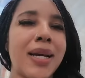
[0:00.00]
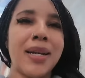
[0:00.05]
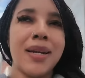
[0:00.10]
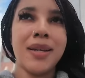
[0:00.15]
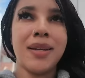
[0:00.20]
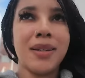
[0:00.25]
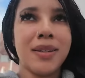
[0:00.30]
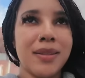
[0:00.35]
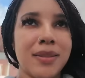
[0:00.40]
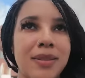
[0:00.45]
like
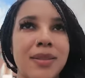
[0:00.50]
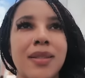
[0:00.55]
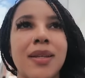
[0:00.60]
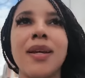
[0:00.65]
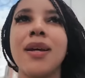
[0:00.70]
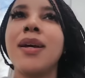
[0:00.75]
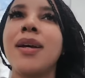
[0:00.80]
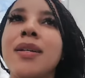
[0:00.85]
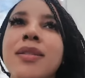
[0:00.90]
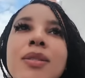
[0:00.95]
eggs.
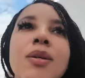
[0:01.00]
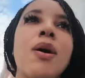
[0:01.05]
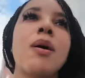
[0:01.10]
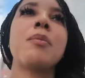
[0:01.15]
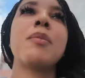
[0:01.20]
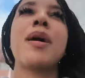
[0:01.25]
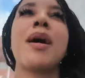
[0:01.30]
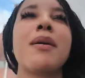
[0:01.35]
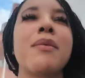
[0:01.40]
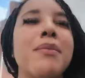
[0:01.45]
So
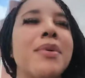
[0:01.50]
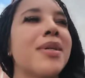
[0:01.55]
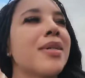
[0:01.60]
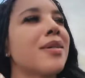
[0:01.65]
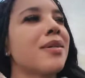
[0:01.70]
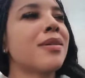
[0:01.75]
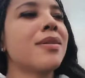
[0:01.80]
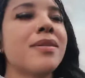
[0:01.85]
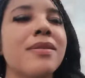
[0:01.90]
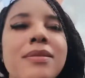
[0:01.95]
I'm like, what?